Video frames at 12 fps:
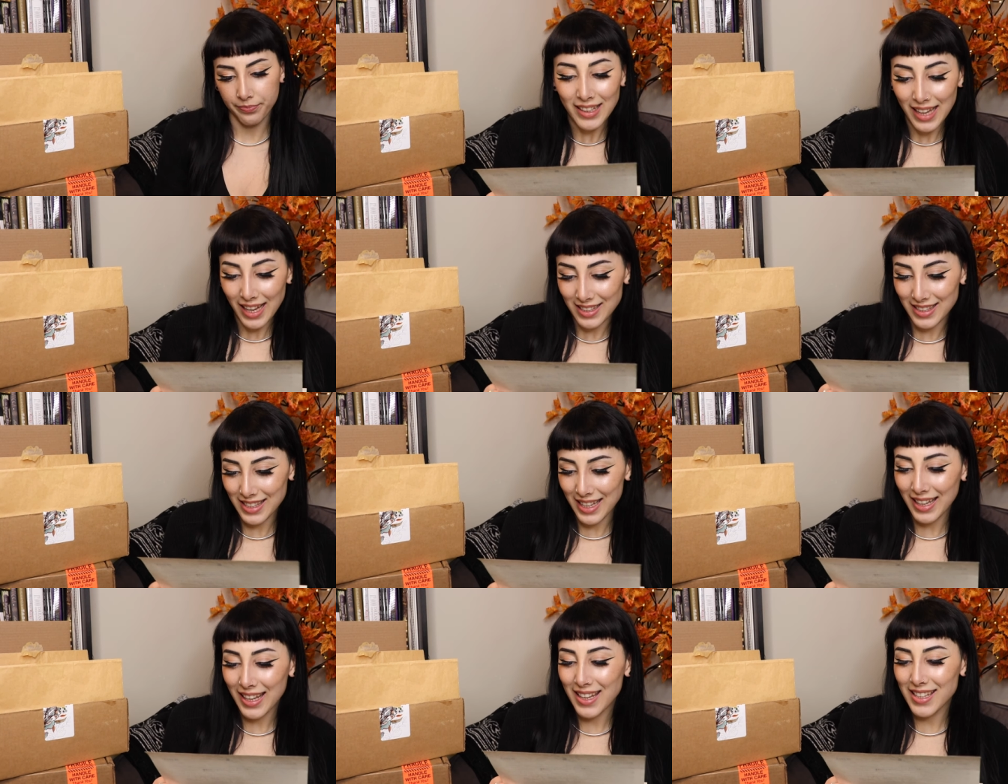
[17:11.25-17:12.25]
Yes,
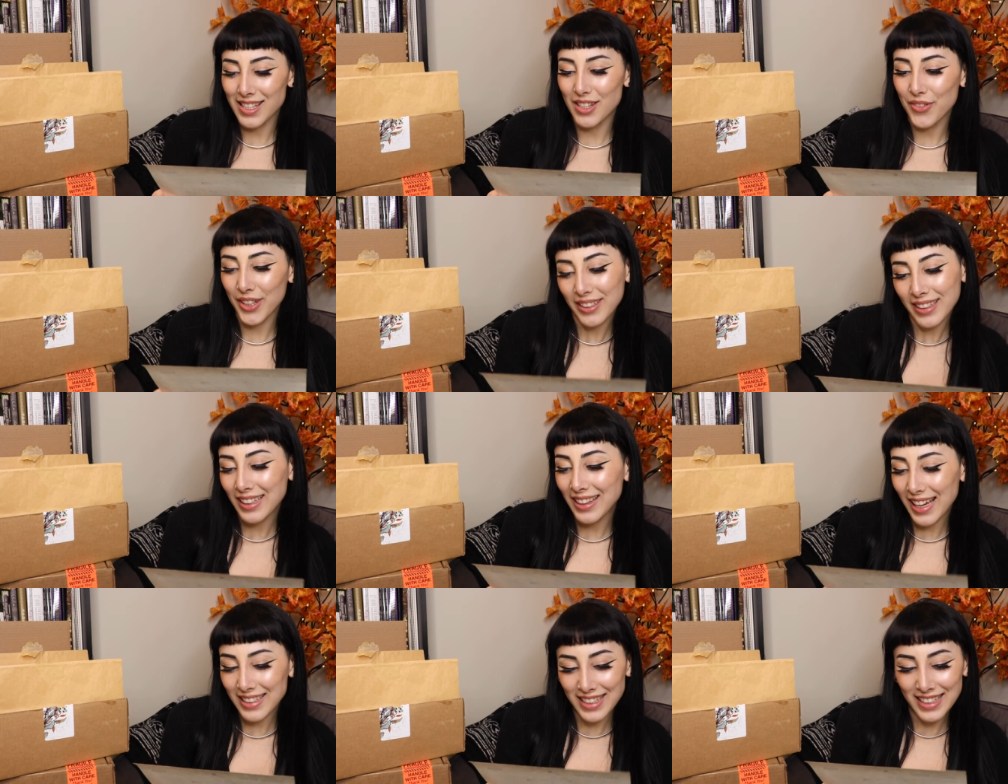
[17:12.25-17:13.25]
it is. It's for
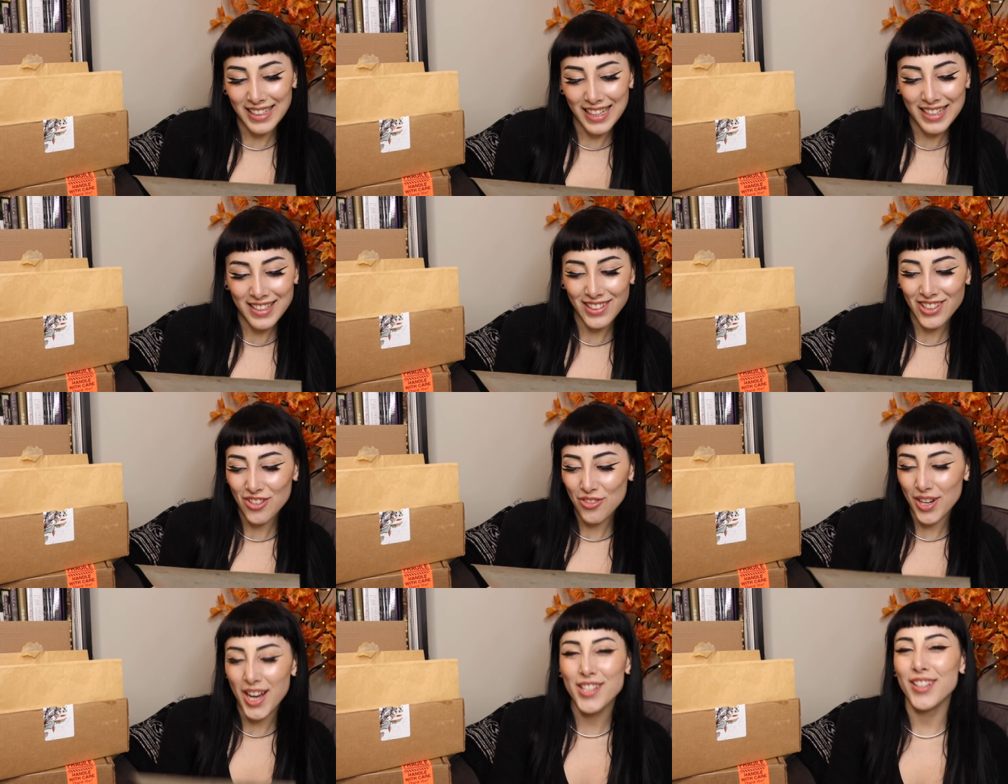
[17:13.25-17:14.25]
collecting nature's
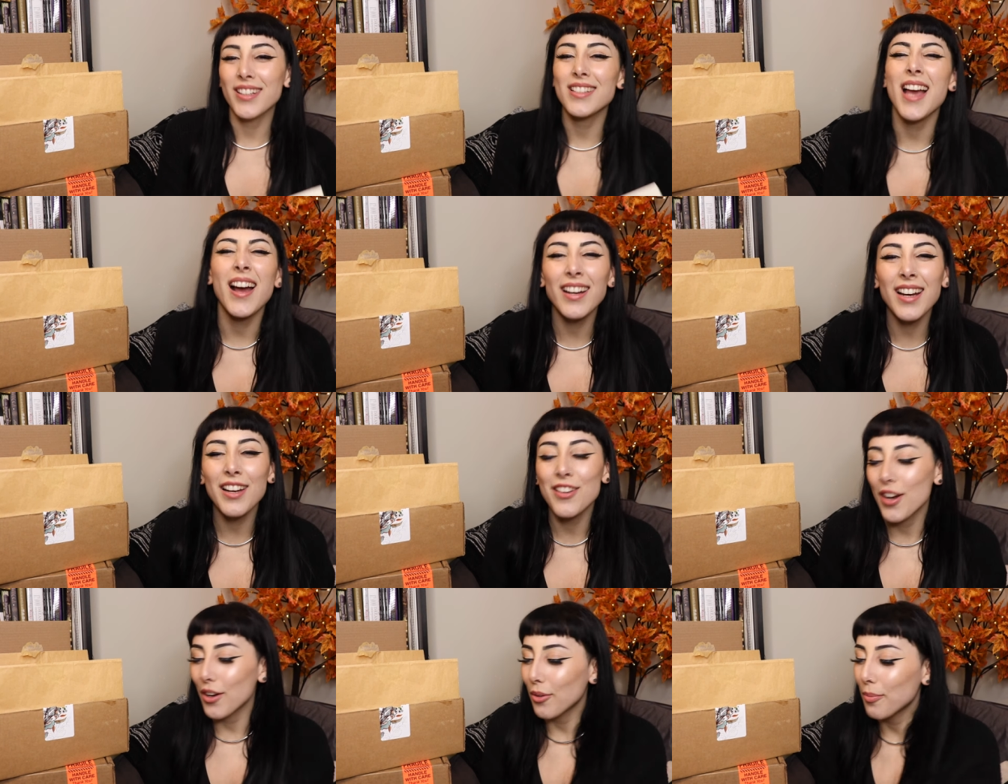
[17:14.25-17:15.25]
treasures. How did I
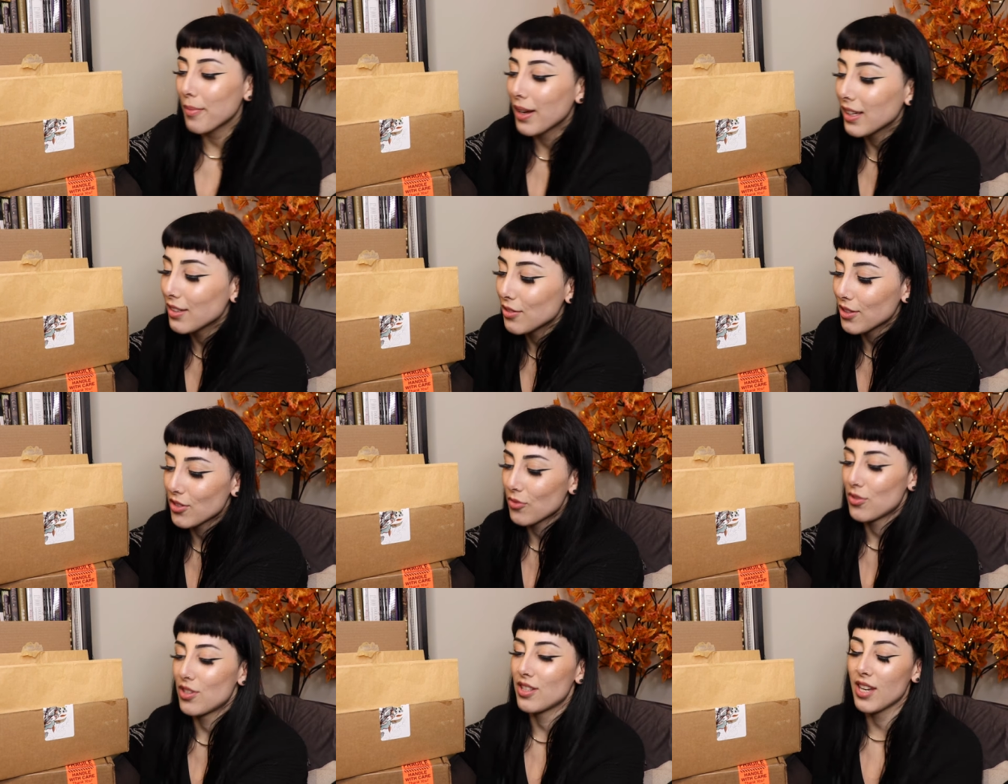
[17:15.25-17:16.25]
know? My intuition
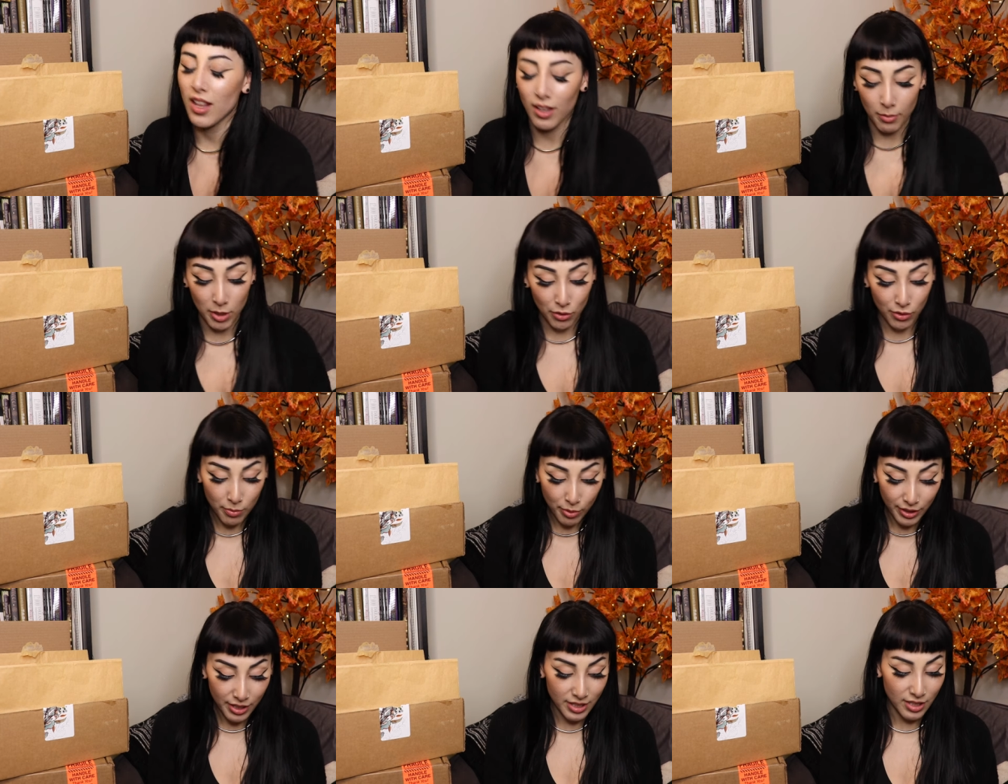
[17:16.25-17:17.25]
was just telling me you could
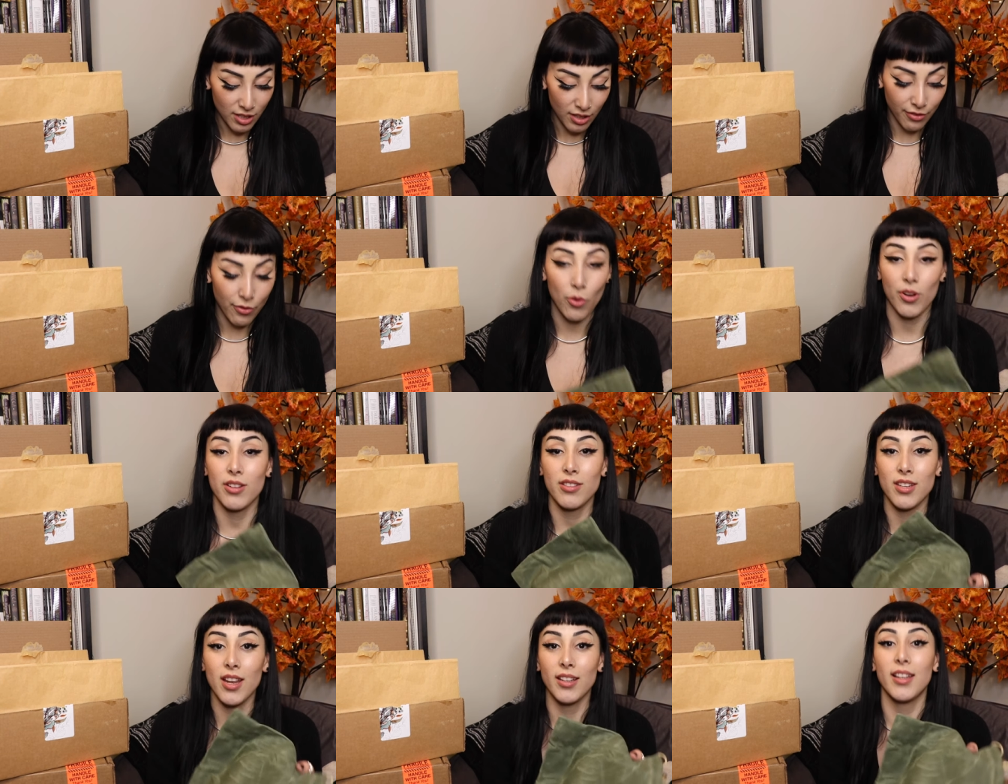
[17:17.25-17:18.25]
bring this into the
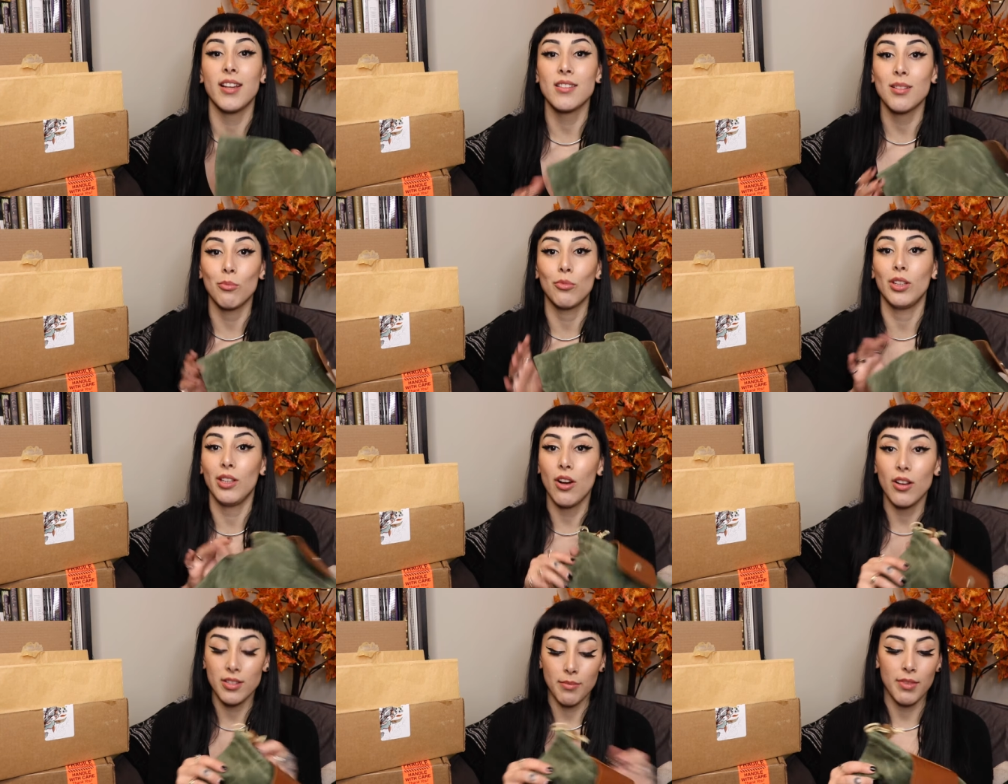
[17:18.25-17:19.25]
forest and get some really
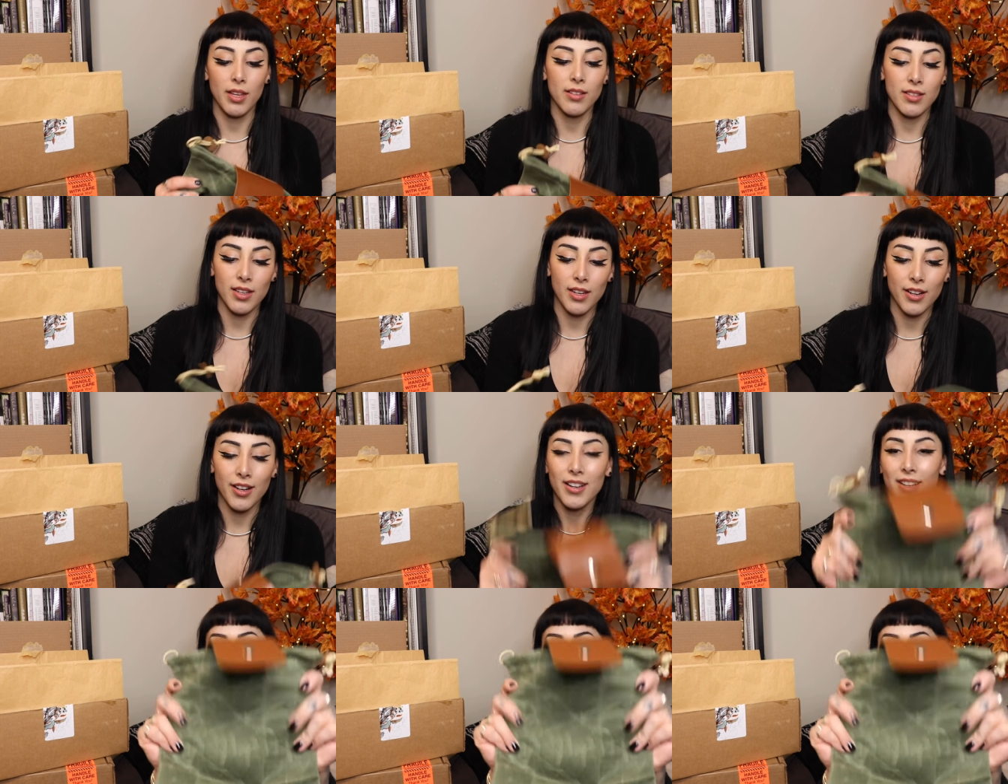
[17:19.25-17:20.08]
awesome things in here.